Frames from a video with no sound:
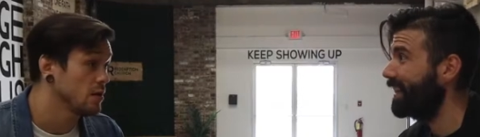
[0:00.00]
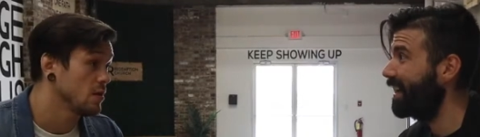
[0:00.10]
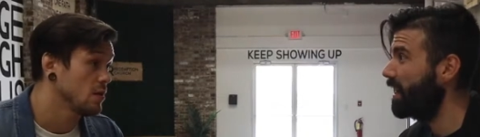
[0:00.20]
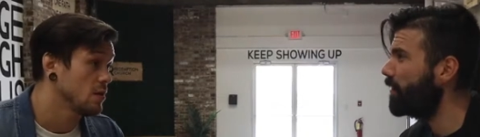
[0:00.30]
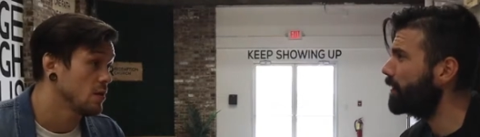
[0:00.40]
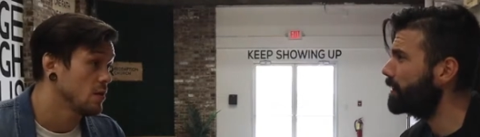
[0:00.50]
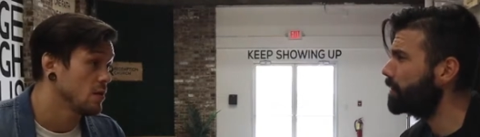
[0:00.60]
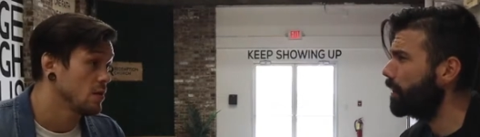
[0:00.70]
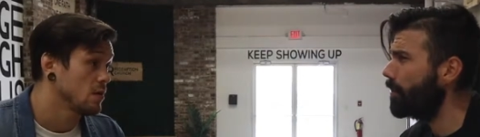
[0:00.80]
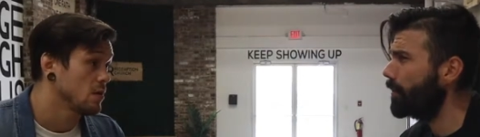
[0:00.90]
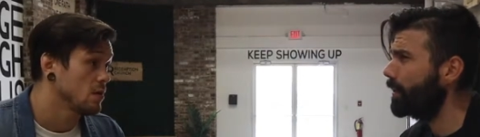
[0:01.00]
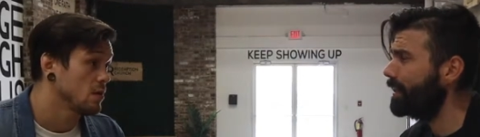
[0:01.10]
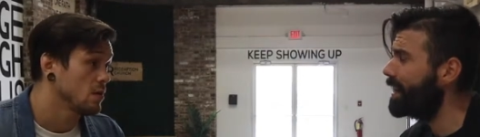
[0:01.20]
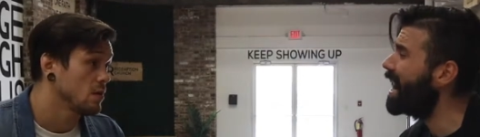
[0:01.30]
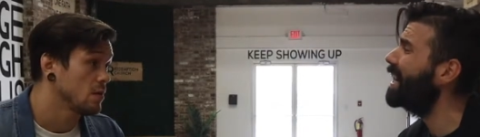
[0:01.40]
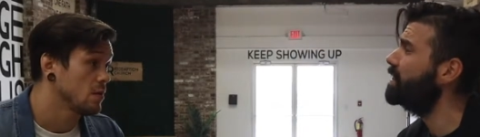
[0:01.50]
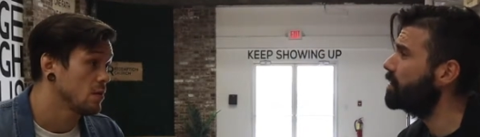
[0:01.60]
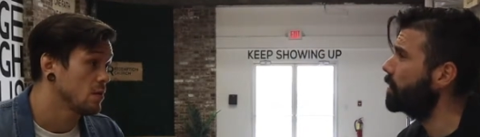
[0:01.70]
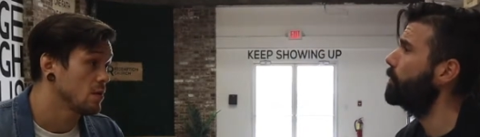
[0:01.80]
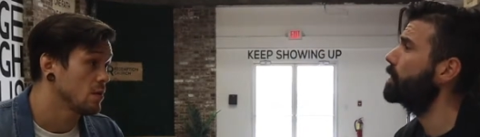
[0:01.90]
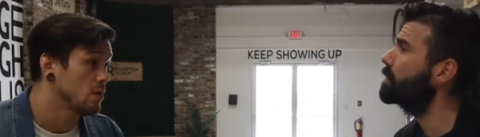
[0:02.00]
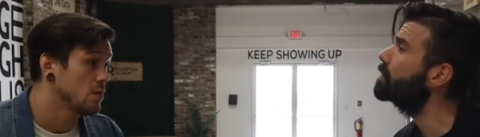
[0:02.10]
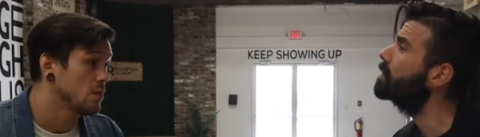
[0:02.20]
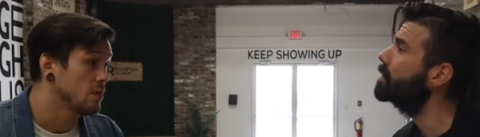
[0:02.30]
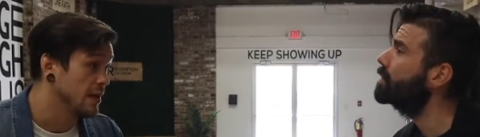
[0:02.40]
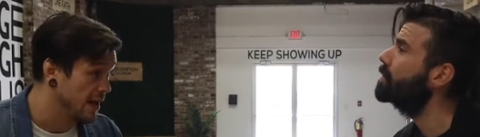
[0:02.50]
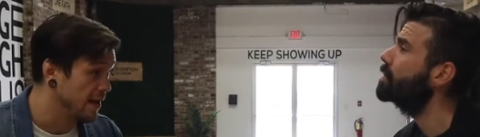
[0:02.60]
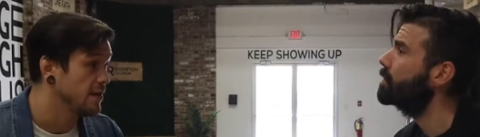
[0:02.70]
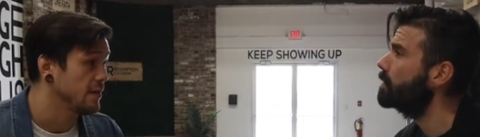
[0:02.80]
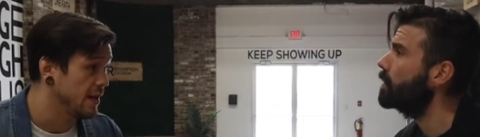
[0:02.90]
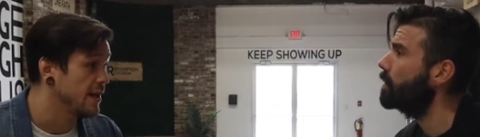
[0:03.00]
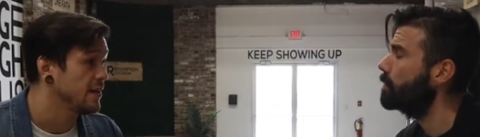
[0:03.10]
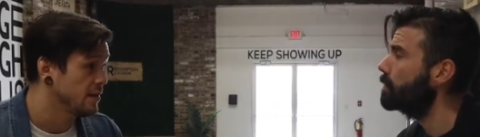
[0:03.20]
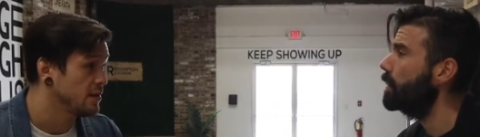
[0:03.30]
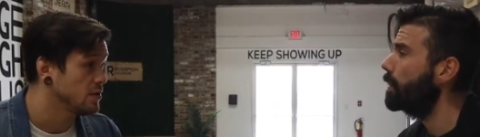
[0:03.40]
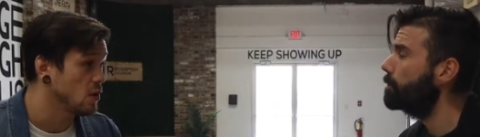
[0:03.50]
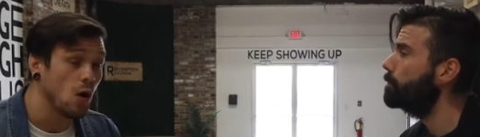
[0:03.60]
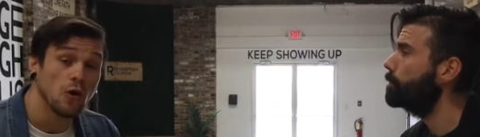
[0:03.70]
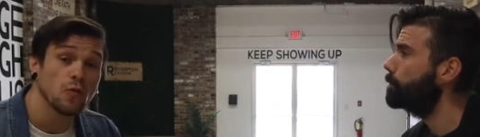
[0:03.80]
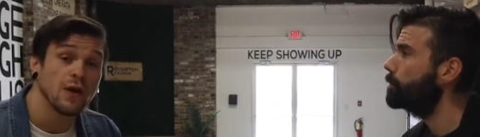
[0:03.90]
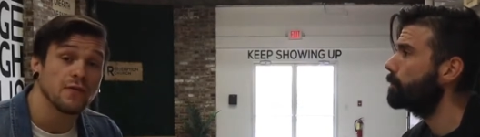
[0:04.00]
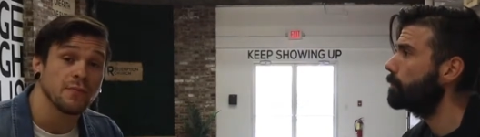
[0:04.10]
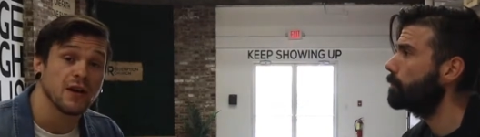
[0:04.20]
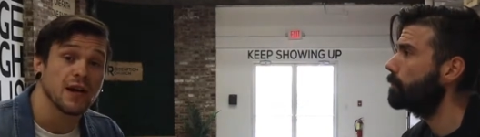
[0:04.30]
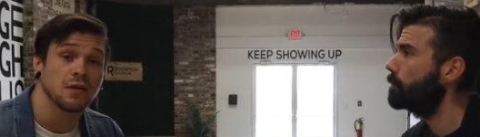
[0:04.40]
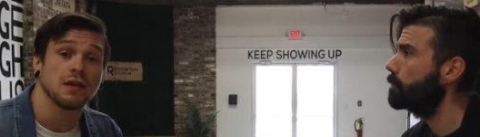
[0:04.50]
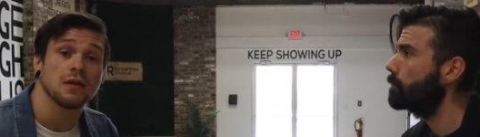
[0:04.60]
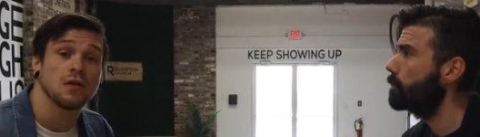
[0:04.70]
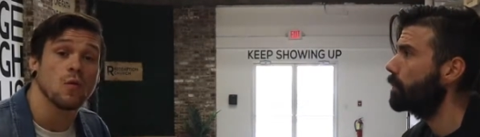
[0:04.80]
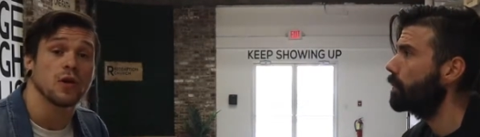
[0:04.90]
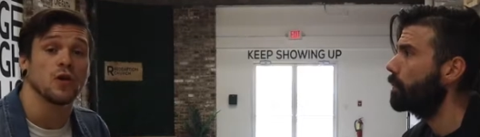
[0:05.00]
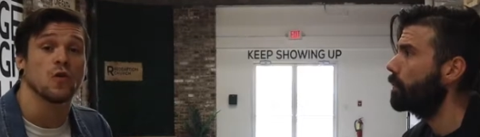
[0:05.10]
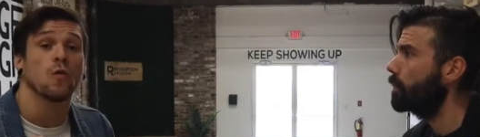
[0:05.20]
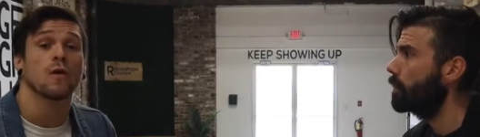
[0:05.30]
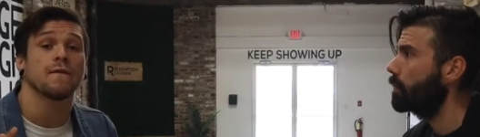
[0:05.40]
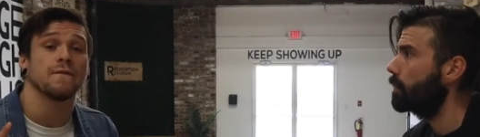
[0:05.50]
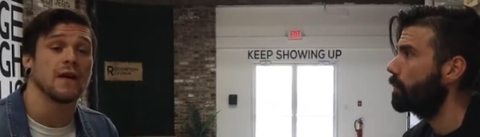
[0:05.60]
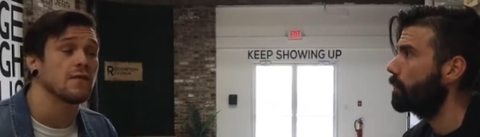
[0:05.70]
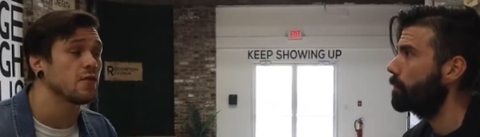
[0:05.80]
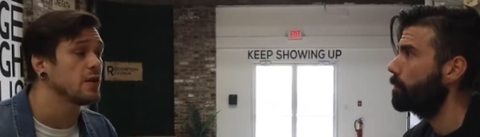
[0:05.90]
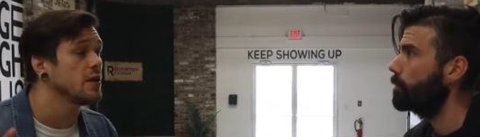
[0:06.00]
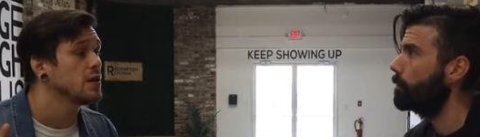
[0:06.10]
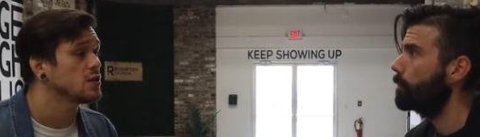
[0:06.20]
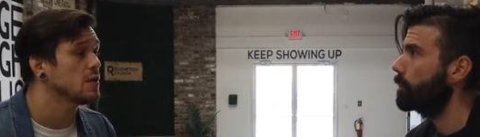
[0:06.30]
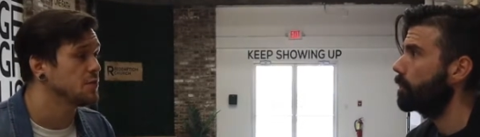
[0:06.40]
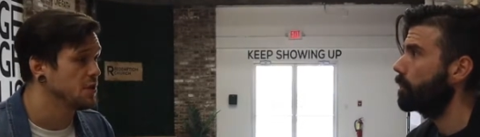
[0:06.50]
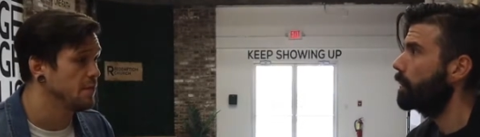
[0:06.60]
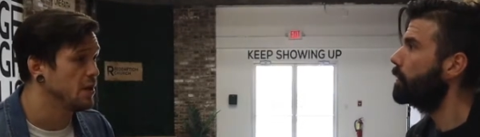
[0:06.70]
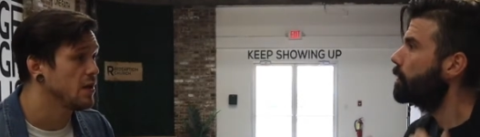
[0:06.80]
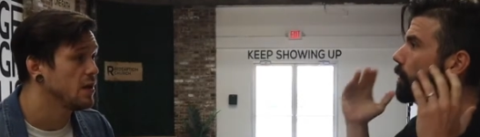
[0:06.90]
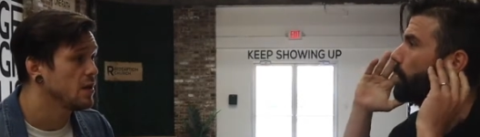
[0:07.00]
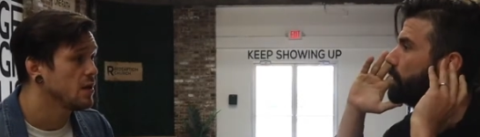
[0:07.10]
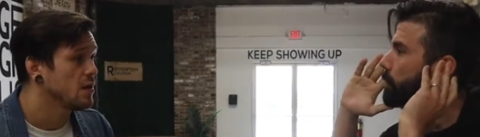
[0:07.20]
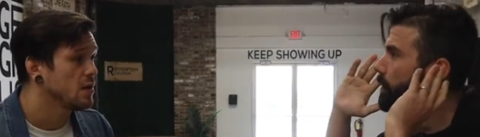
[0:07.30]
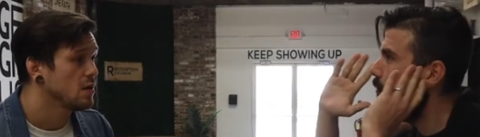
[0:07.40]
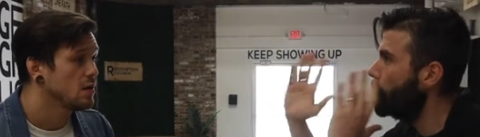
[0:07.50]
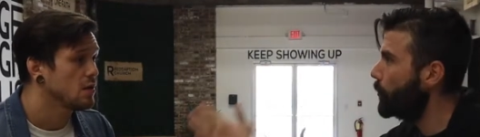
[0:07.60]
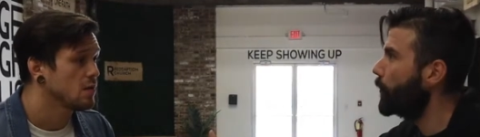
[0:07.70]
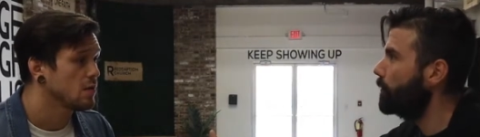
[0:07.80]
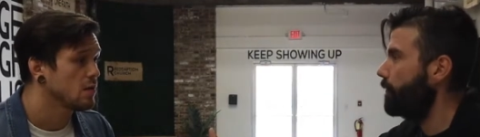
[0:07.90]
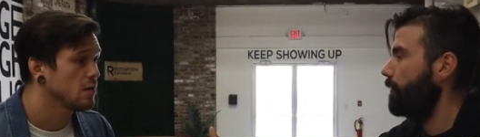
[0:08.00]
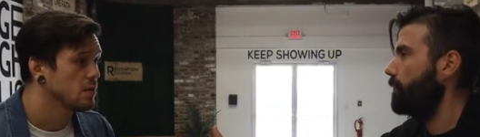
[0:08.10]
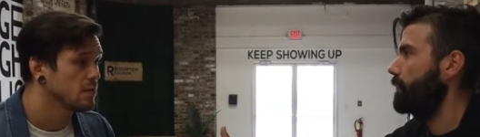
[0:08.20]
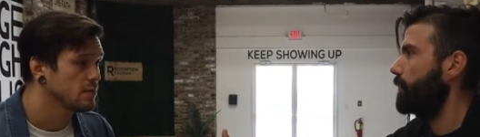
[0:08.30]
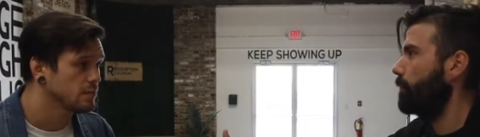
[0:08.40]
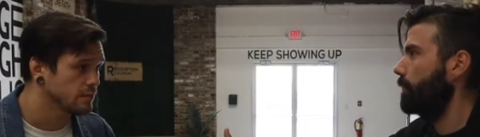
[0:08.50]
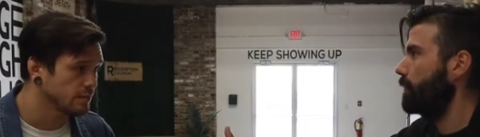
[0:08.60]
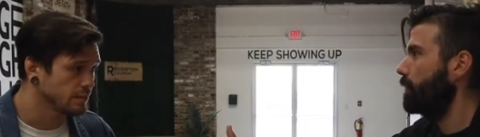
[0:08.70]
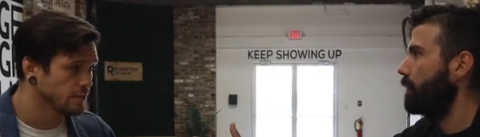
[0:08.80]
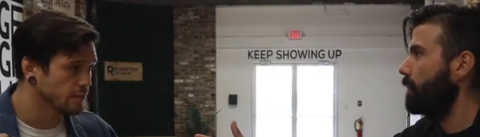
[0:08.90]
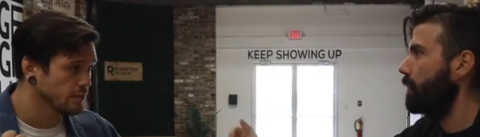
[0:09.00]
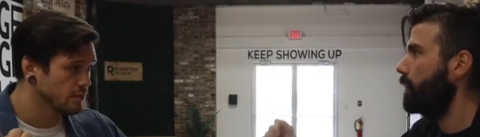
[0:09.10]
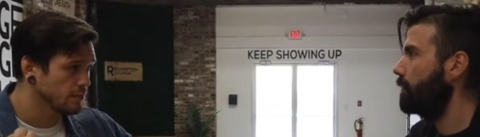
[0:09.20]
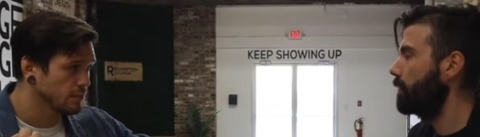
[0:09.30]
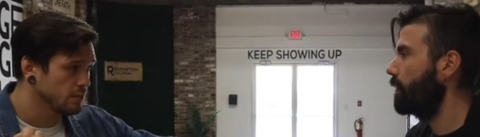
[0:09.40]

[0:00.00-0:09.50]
Speaker 1: Yeah, I think that's uh, 39 sermons. Yeah, so, yeah, yeah.
Speaker 2: So all the way from there, guys, let us know what your favorite sermons have been.
Speaker 1: So what has been your favorite sermon in the